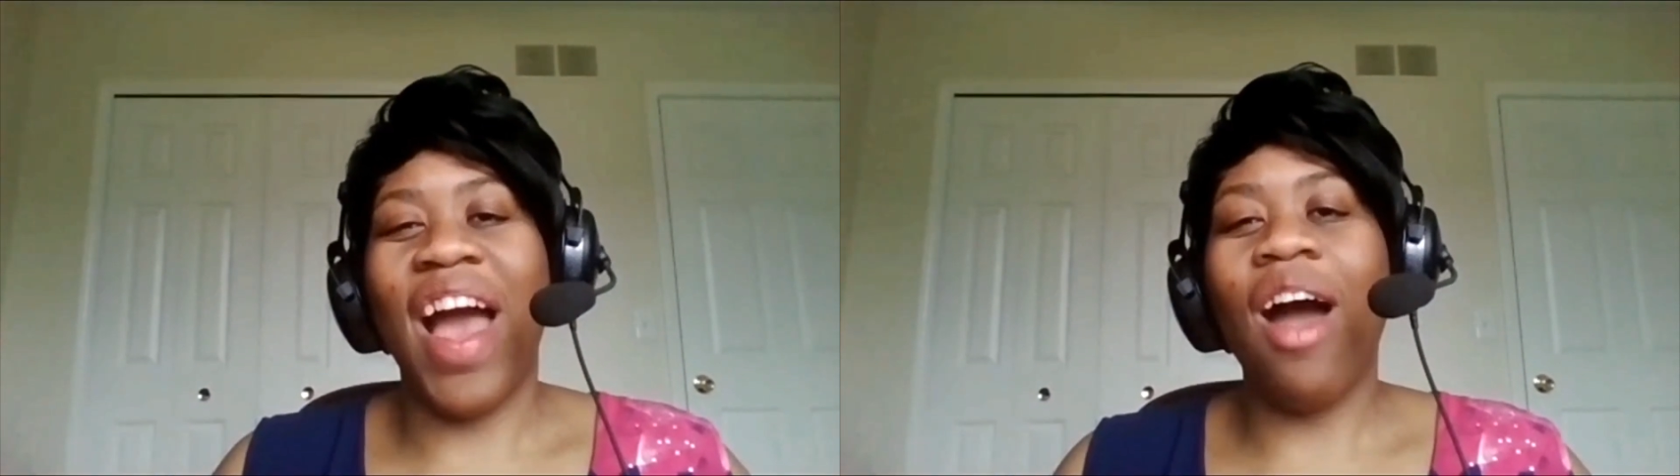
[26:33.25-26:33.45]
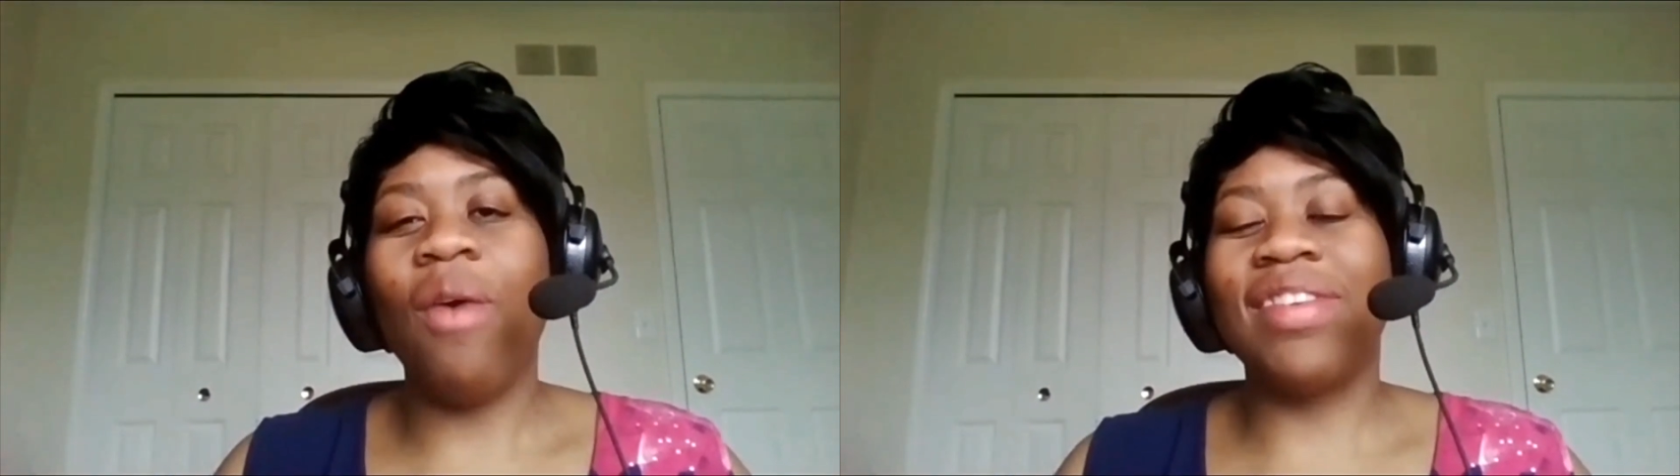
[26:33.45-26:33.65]

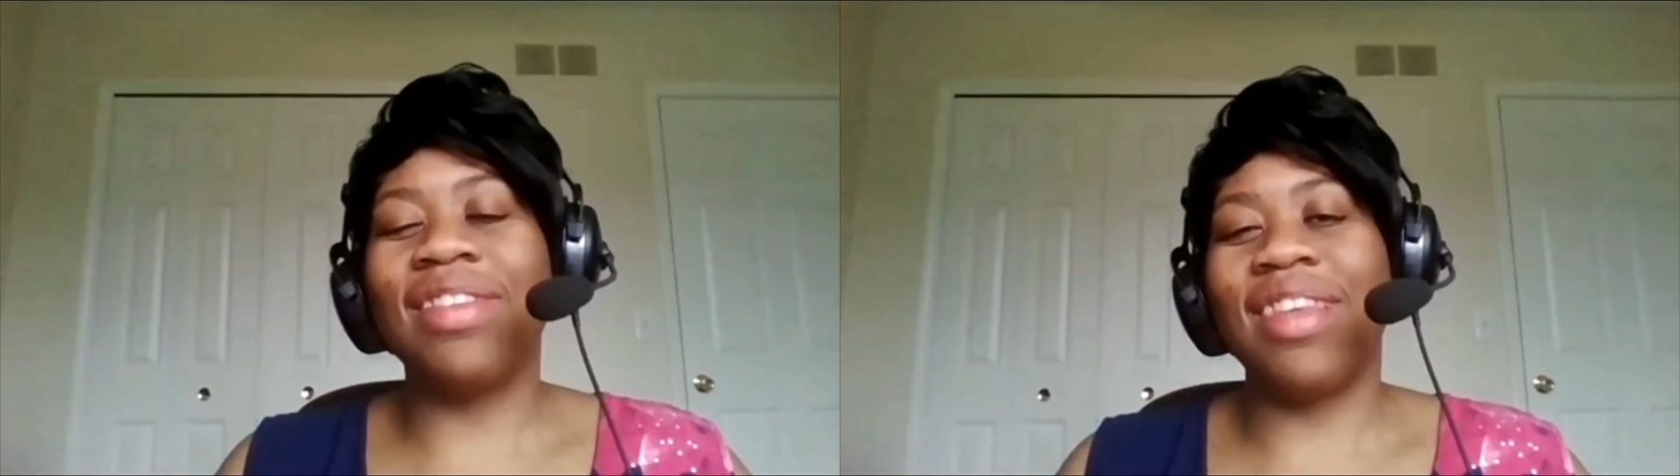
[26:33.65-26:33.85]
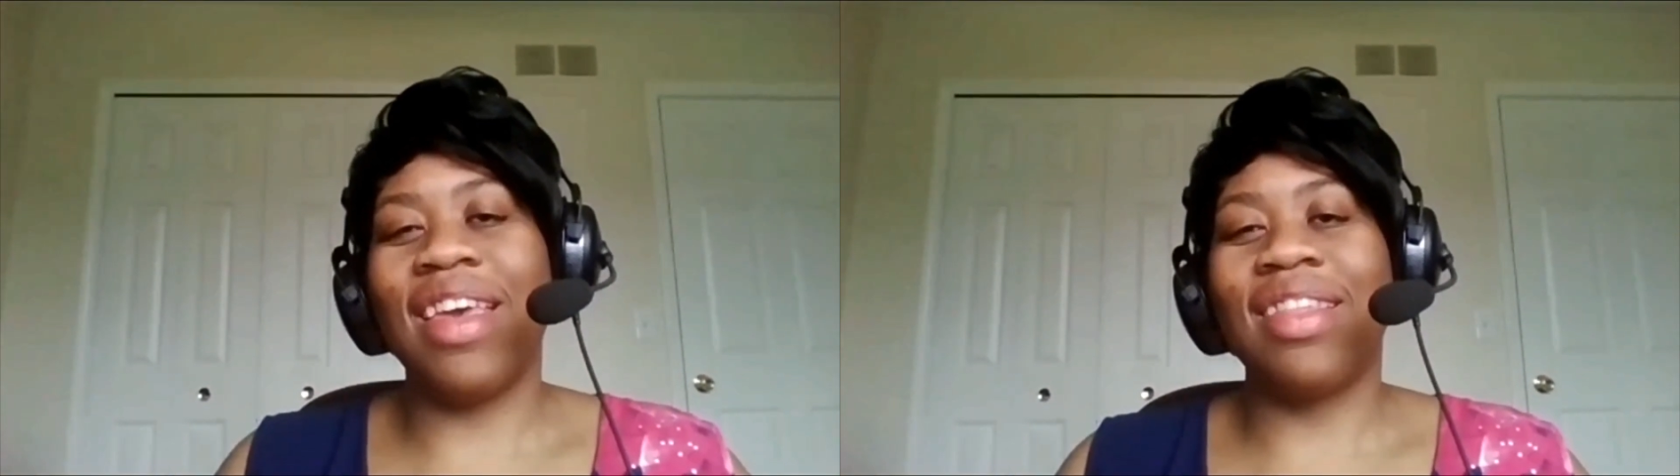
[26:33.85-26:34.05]
I
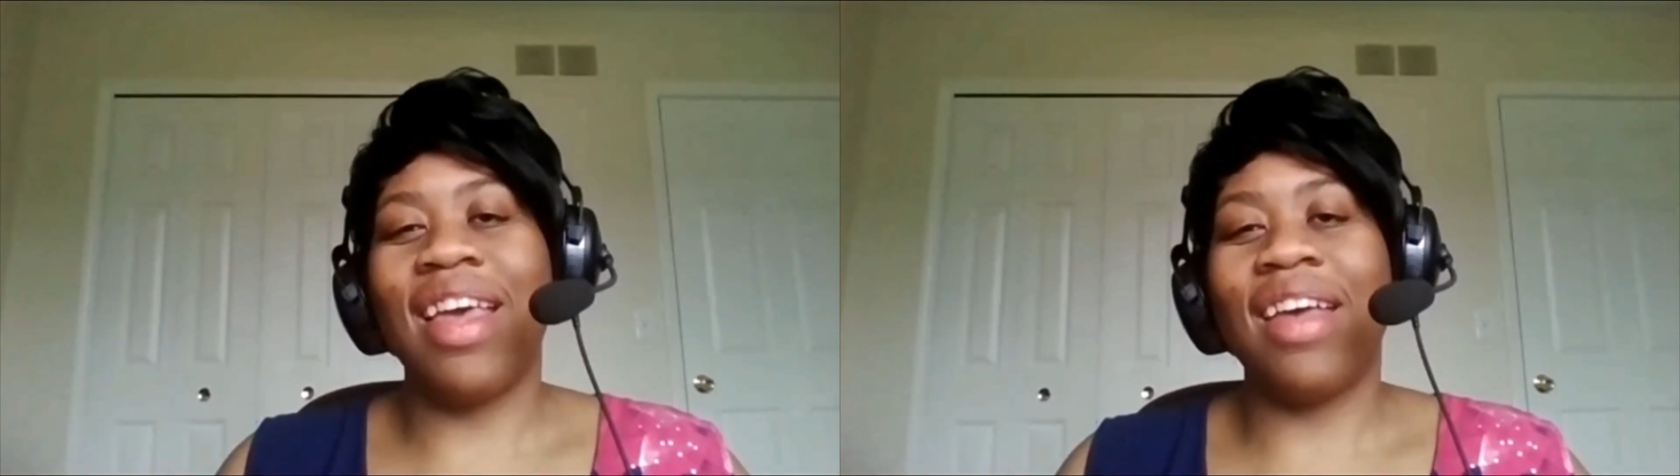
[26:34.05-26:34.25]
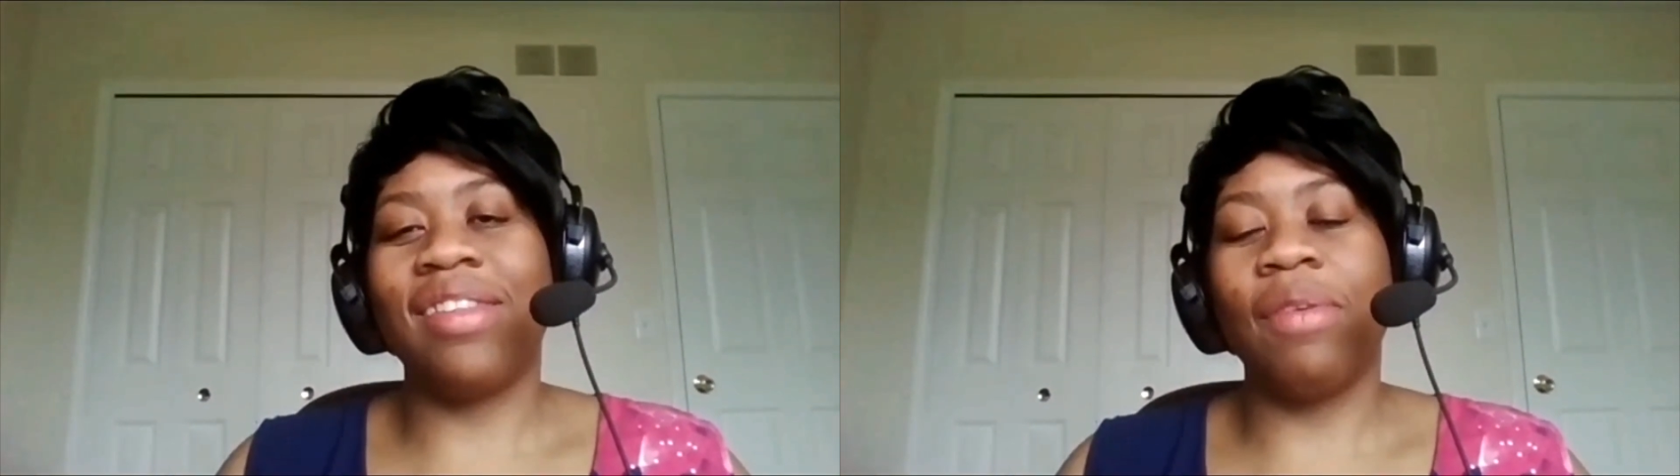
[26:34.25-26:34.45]
always think
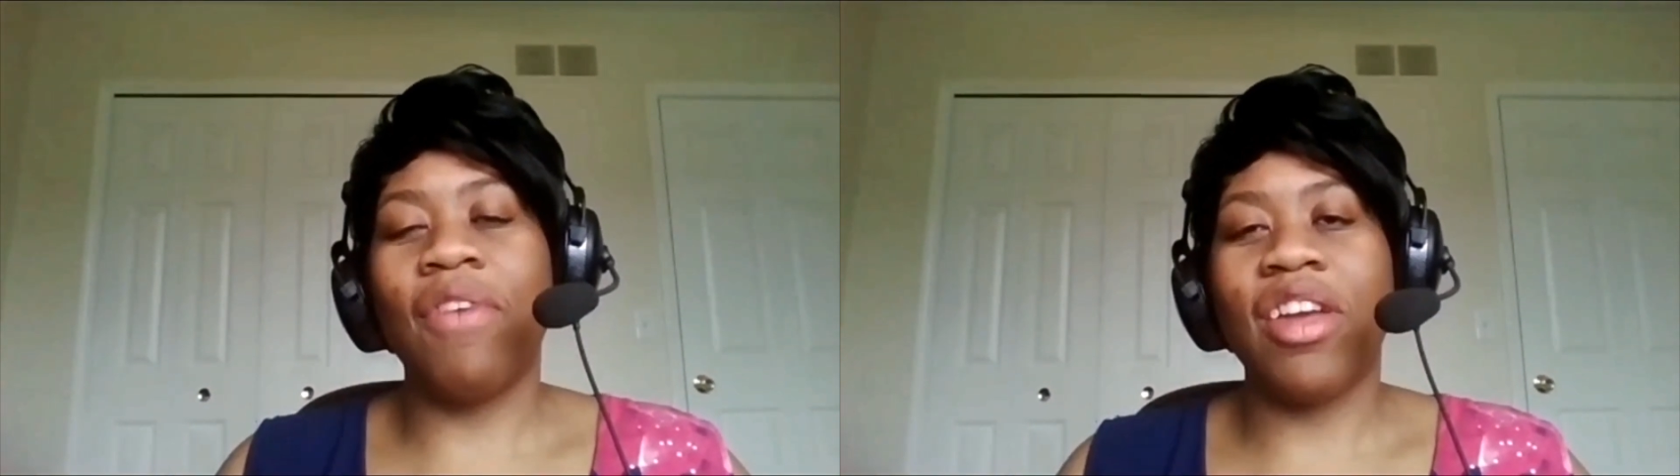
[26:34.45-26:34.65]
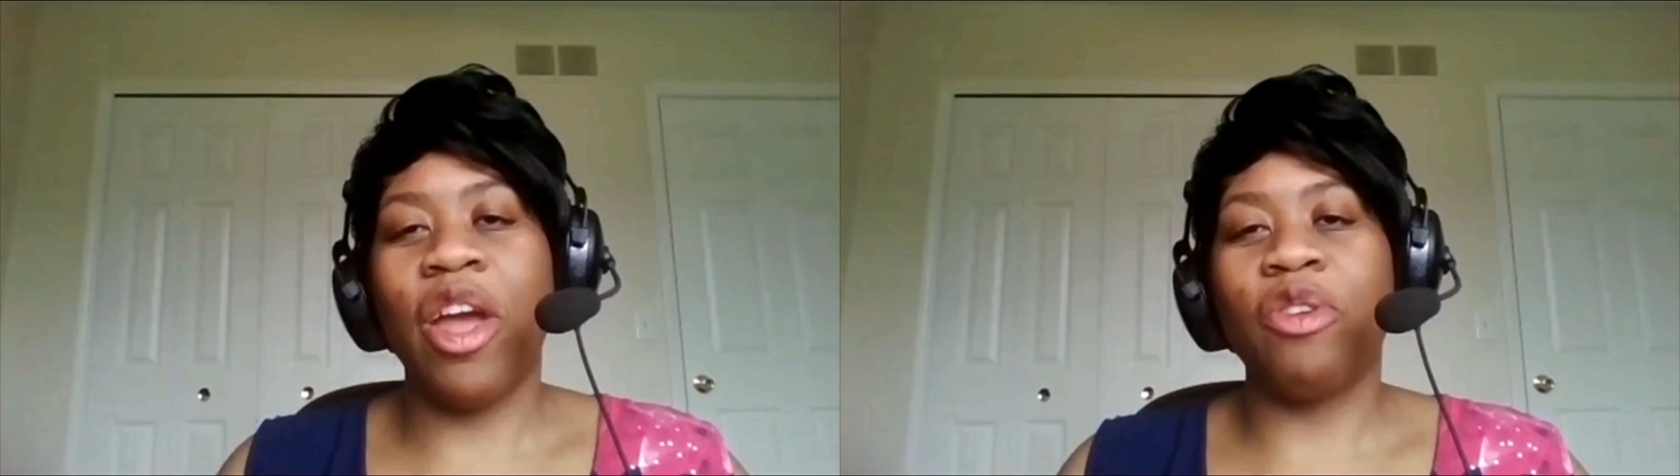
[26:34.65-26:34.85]
that some of
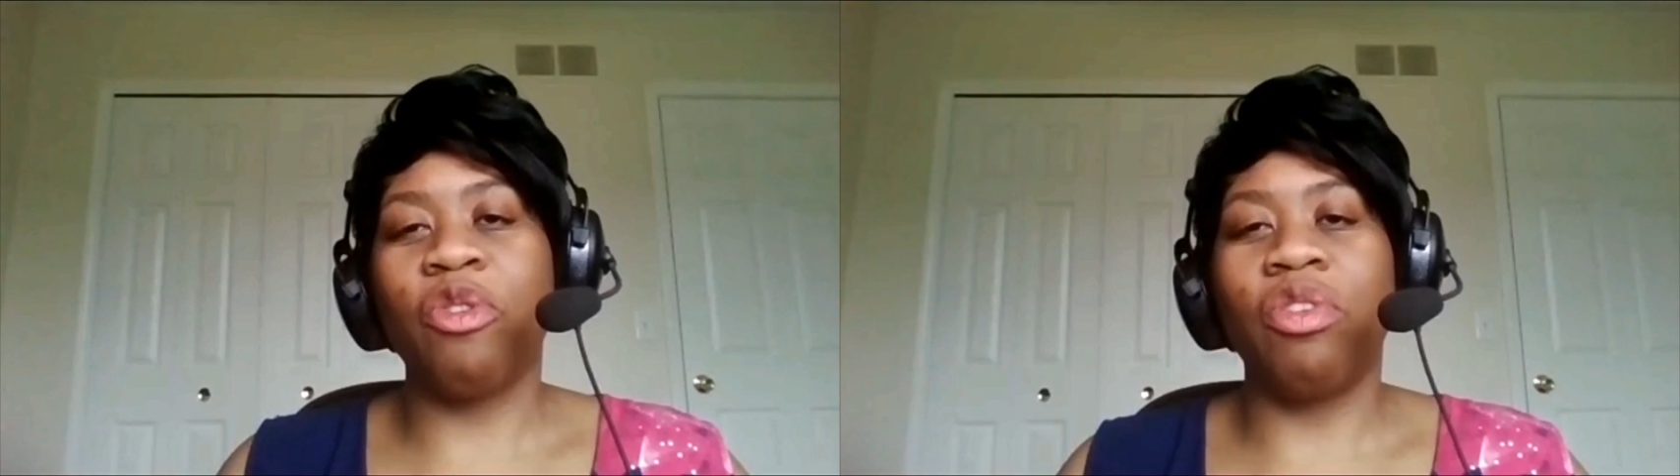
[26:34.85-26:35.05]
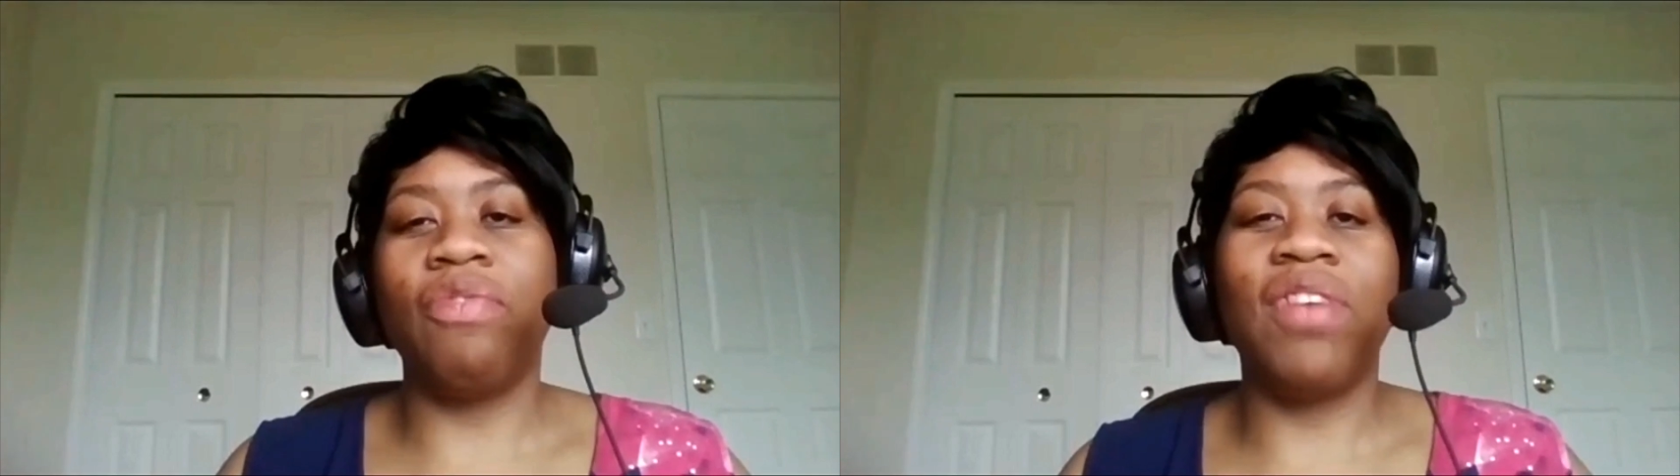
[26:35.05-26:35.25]
our
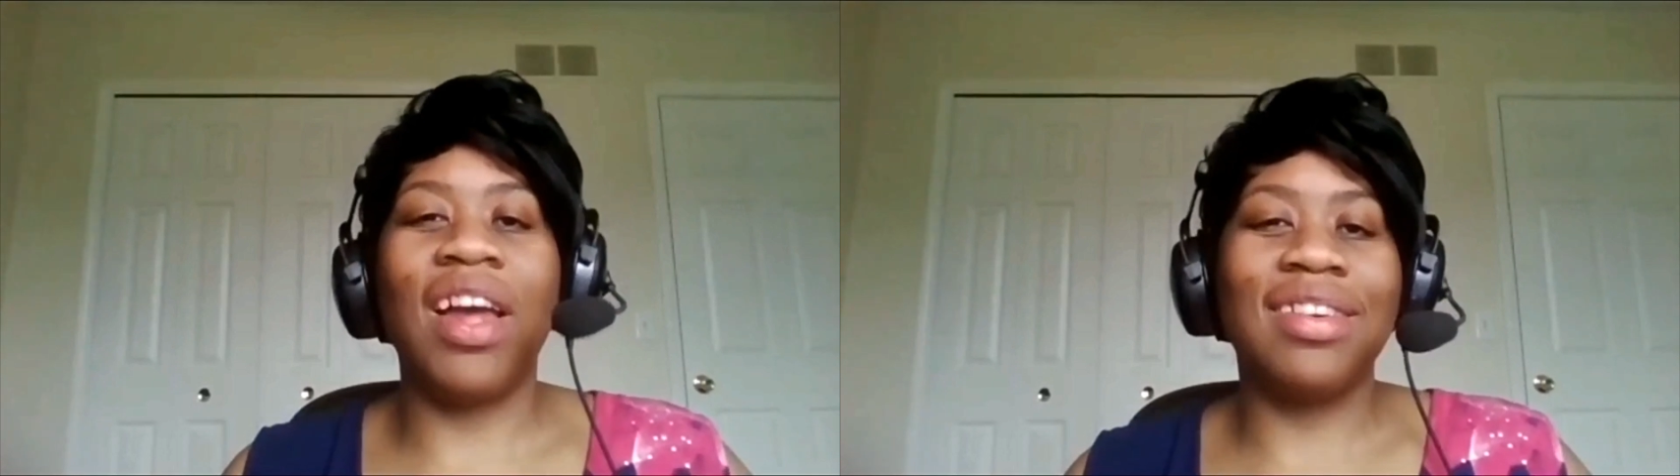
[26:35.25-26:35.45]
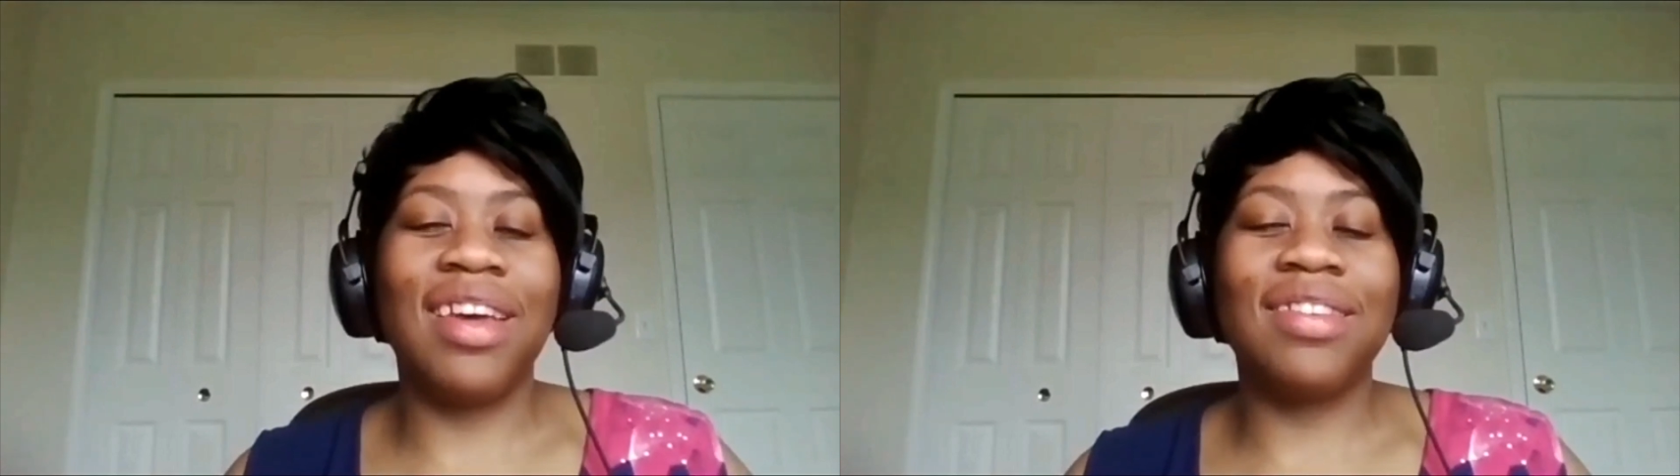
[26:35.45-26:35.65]
characters
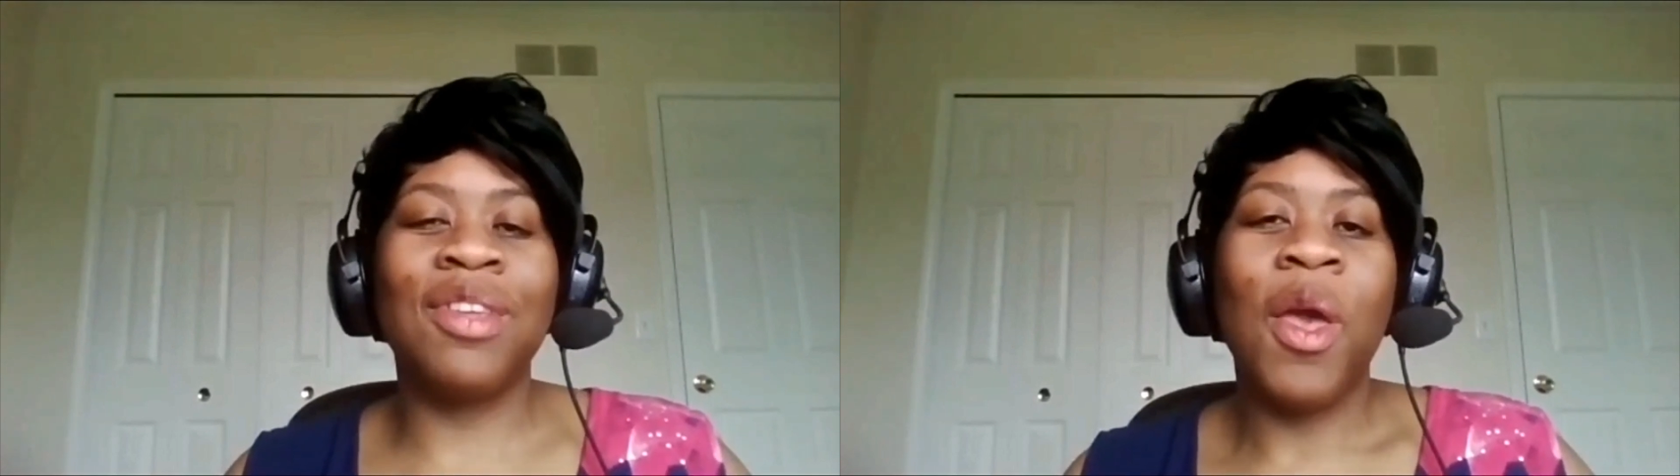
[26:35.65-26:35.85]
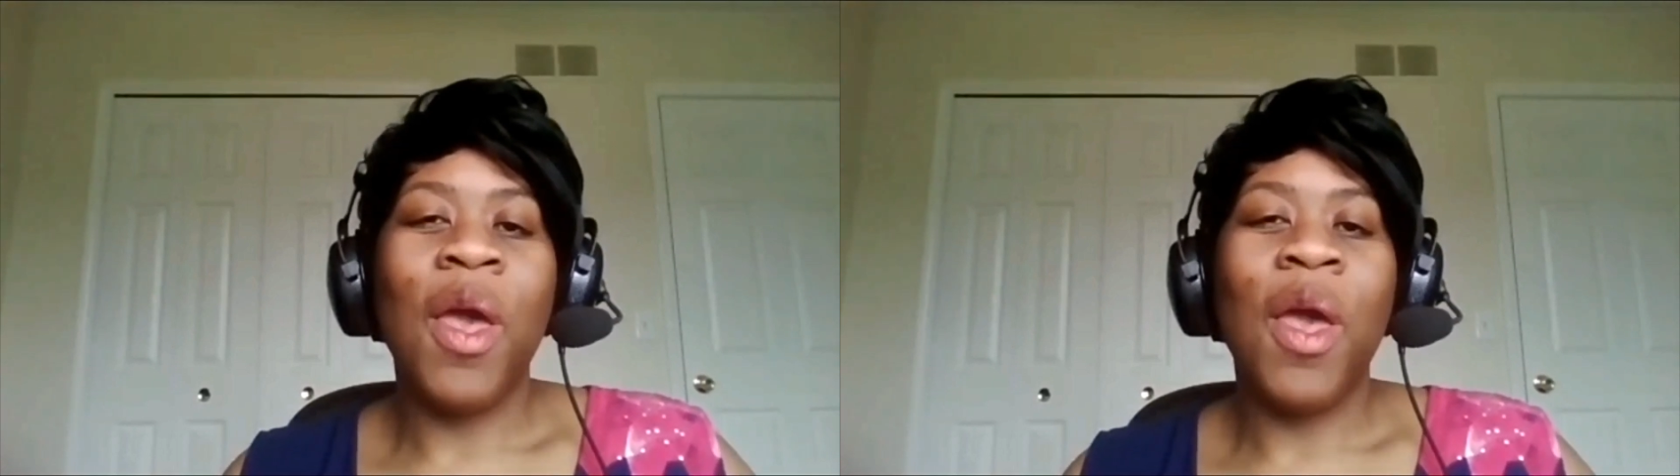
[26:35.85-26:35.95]
reflect us